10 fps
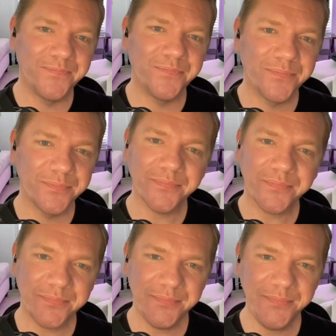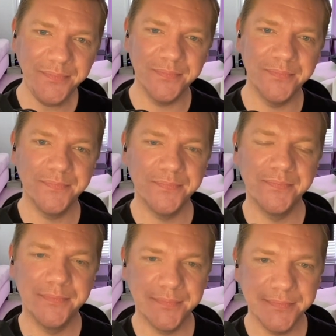
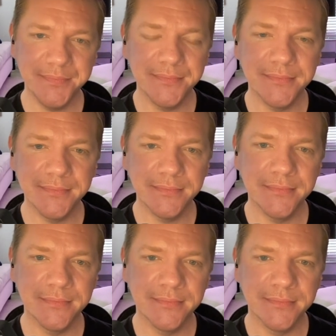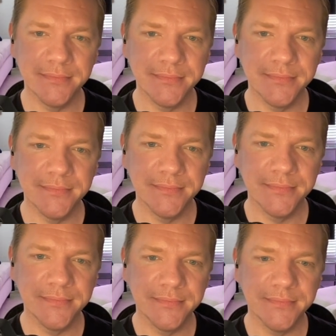
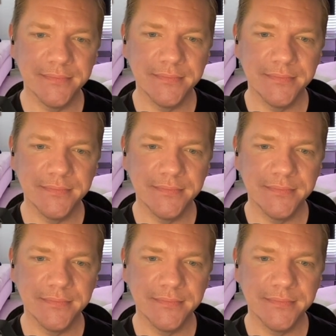[no speech]